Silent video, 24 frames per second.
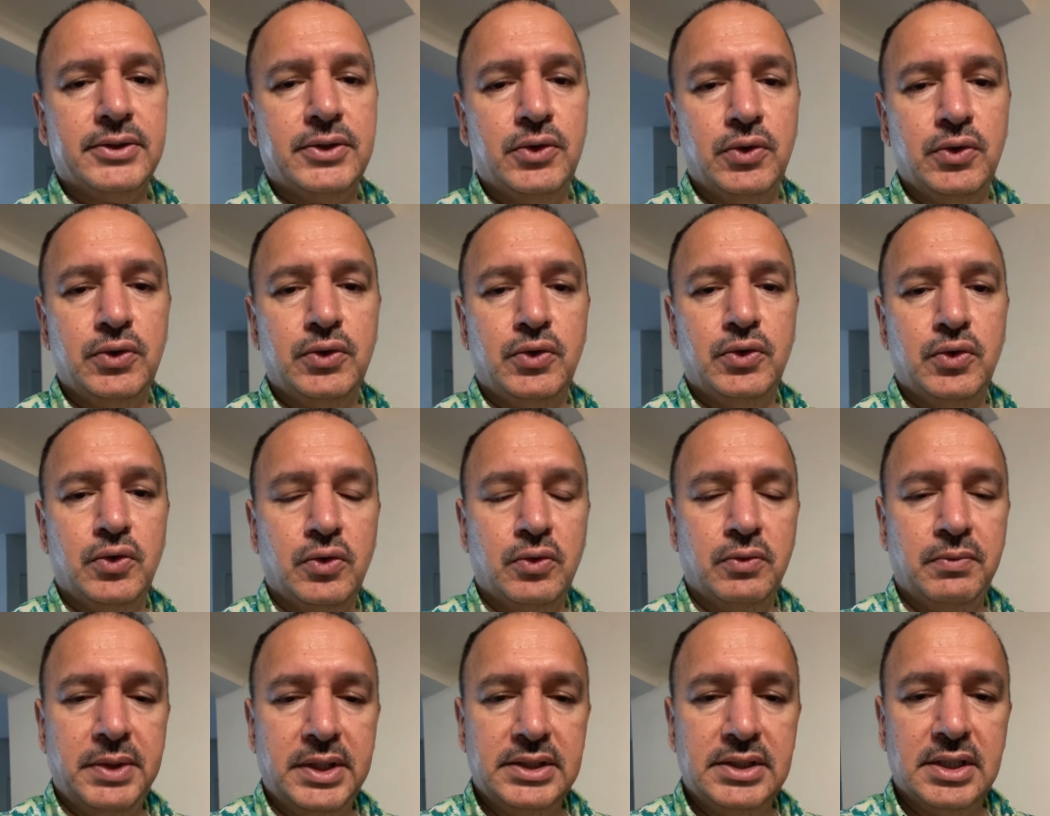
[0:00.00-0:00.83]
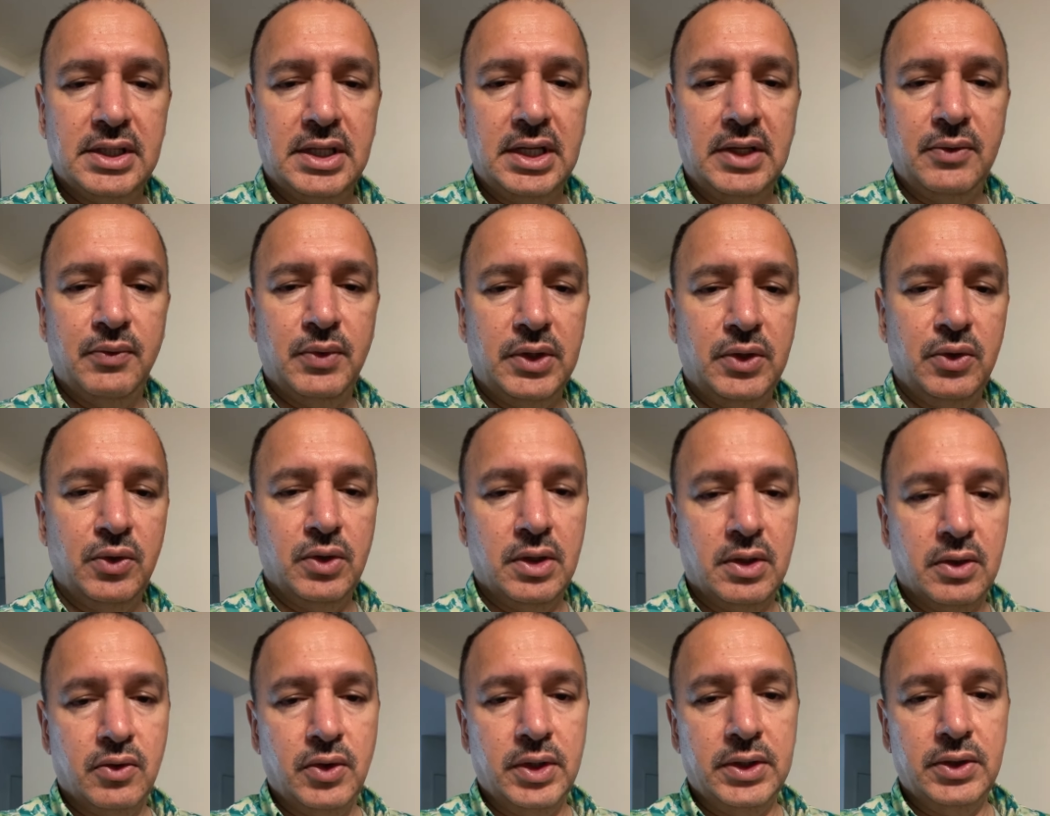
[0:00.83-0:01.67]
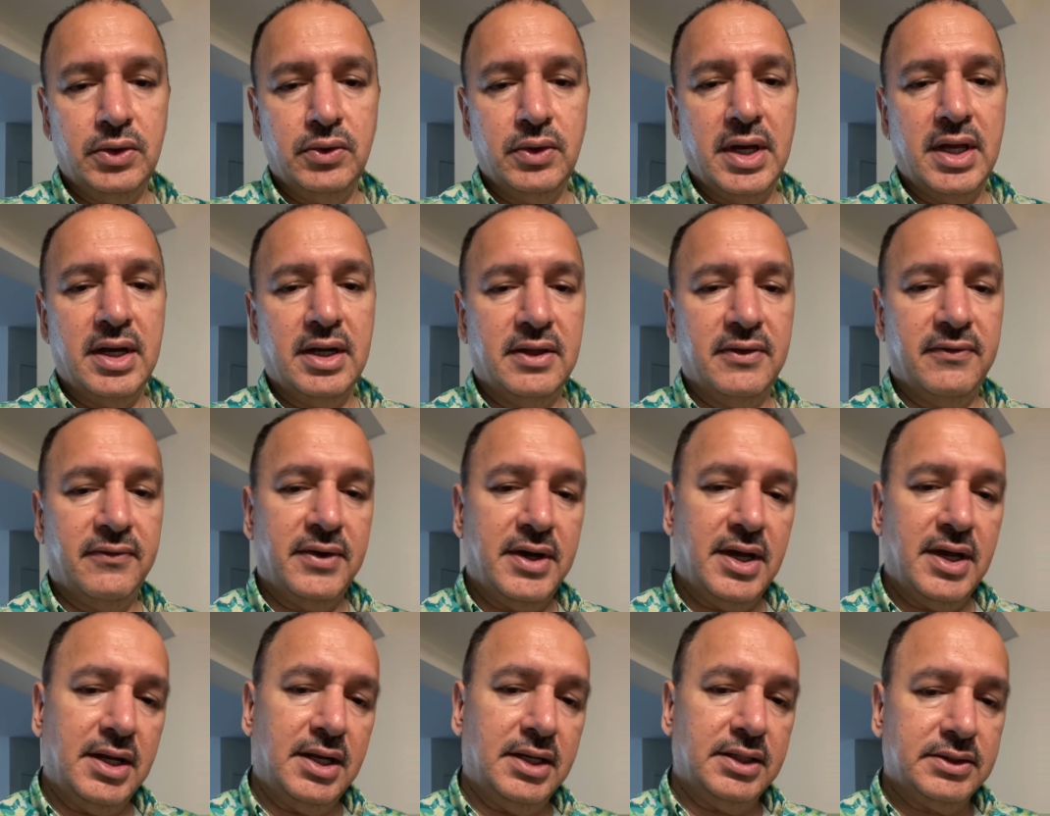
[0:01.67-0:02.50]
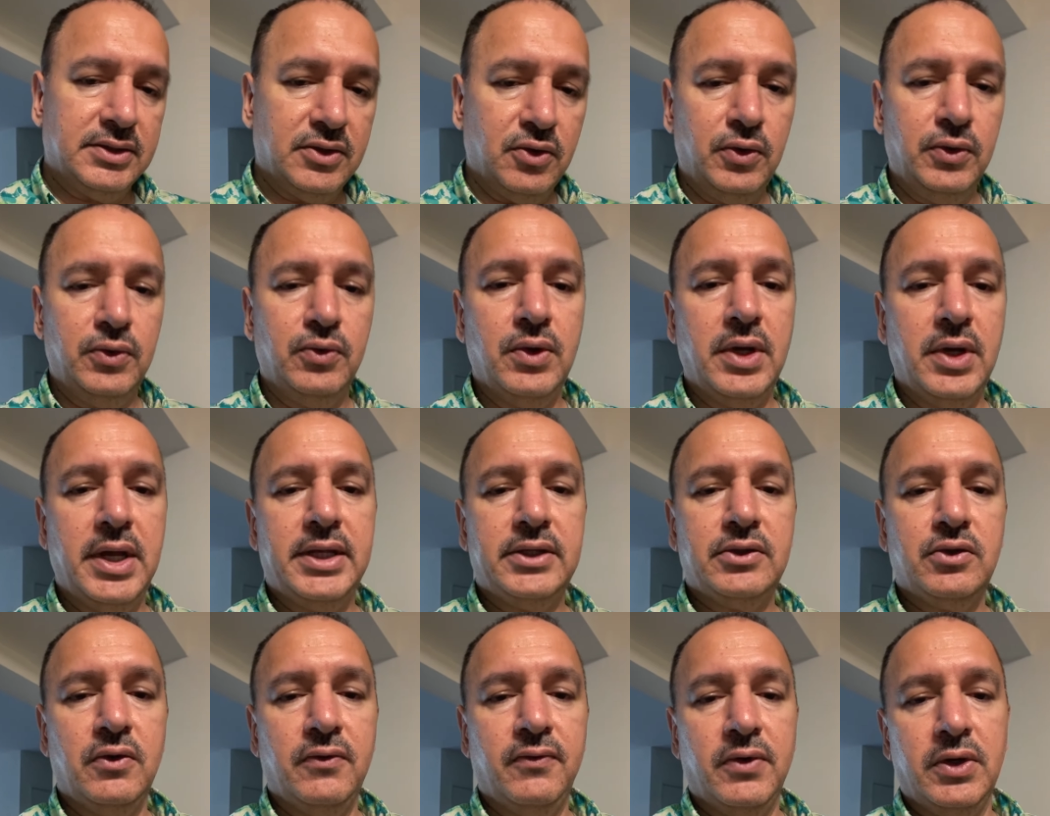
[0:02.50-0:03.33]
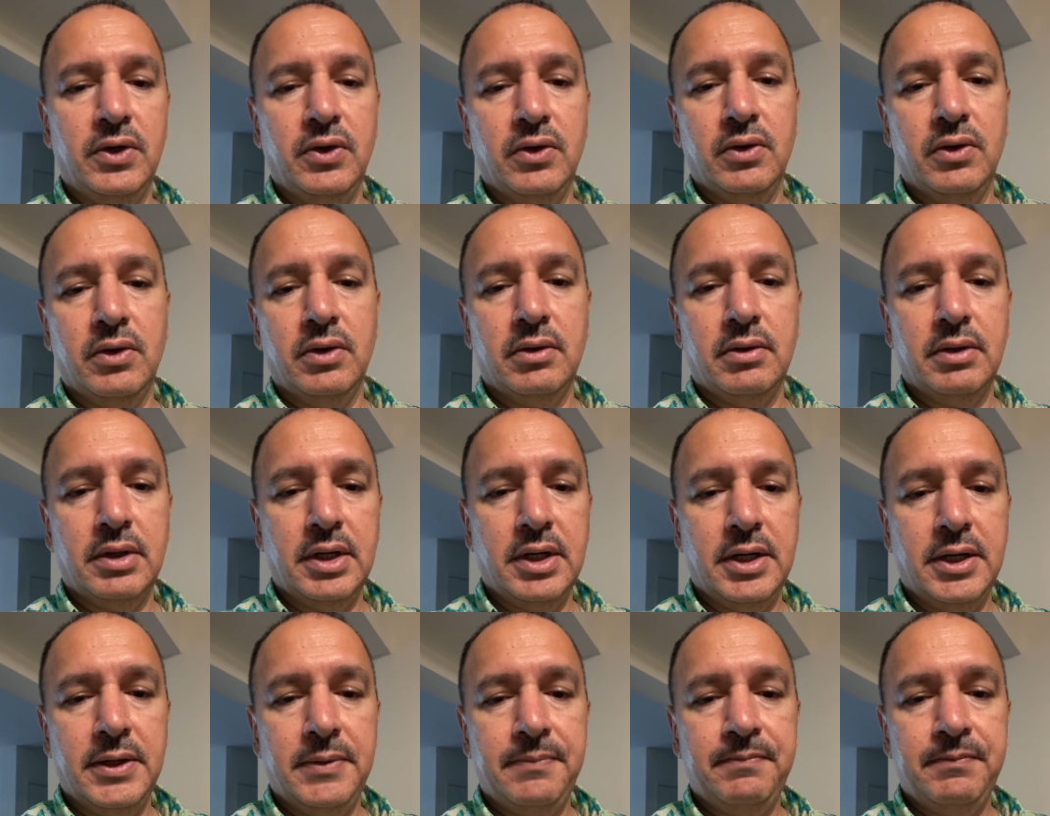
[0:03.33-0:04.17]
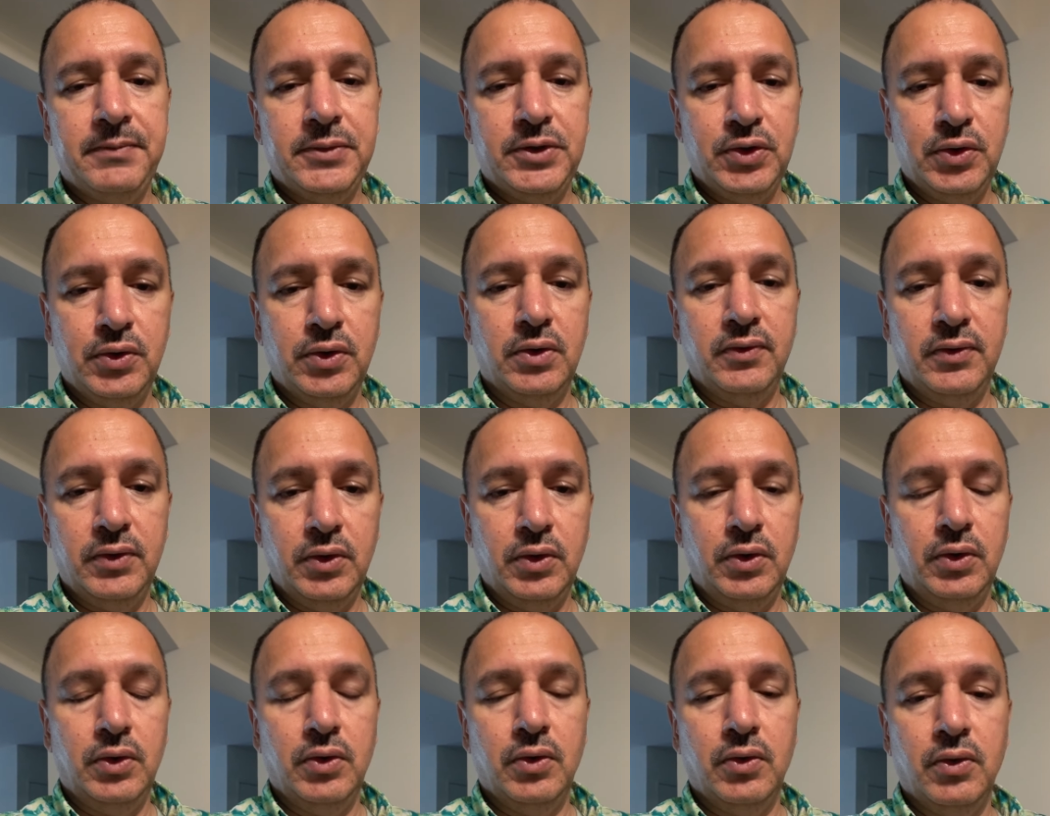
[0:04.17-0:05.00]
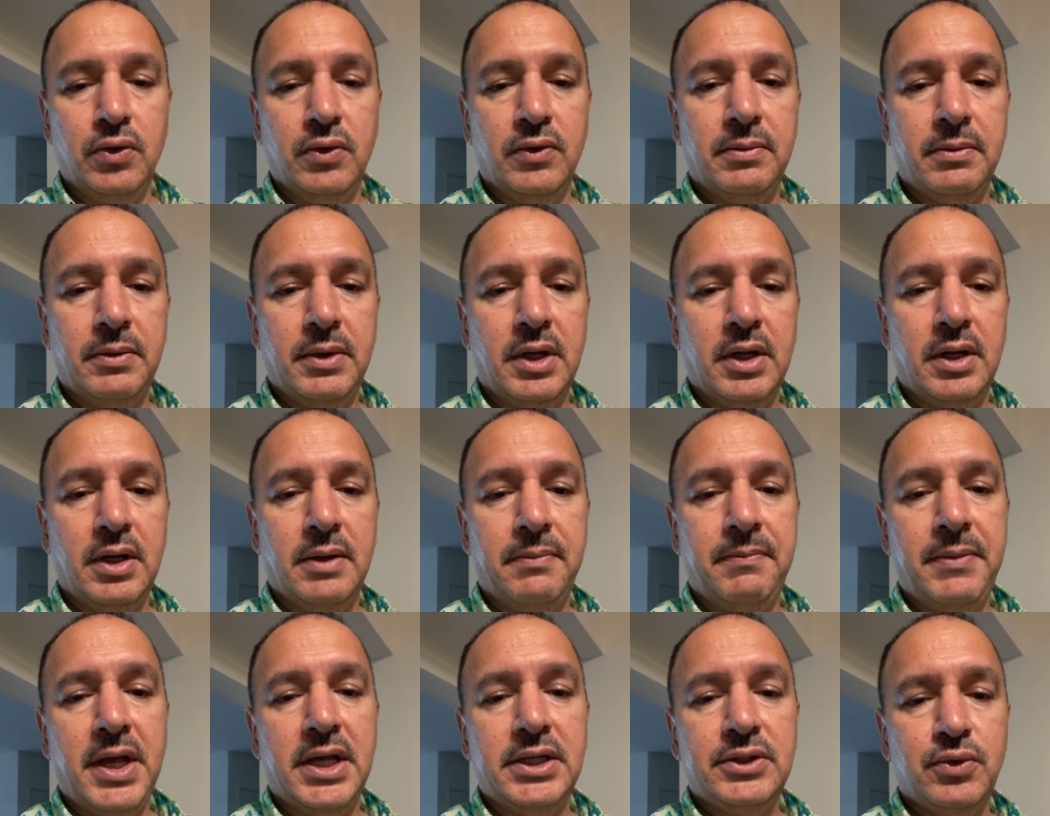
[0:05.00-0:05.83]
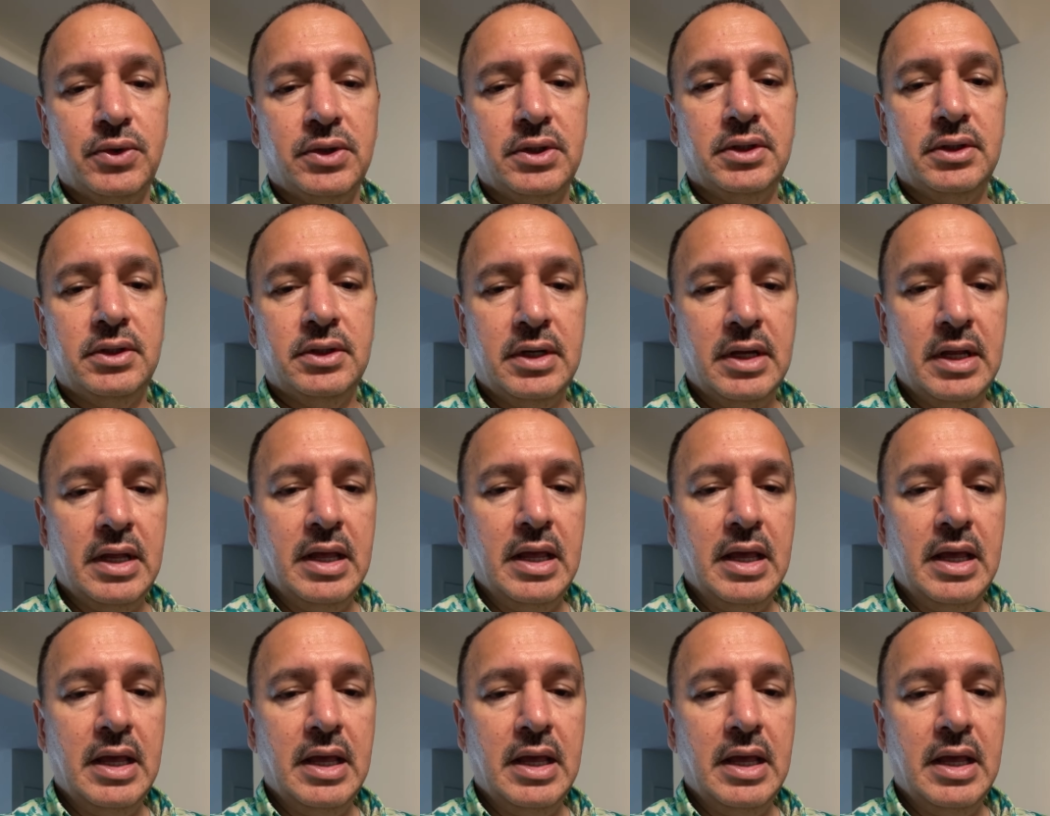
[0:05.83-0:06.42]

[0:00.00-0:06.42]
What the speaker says: you to basically, when you are going to edit the file, it's going to ask you for your sudo root password,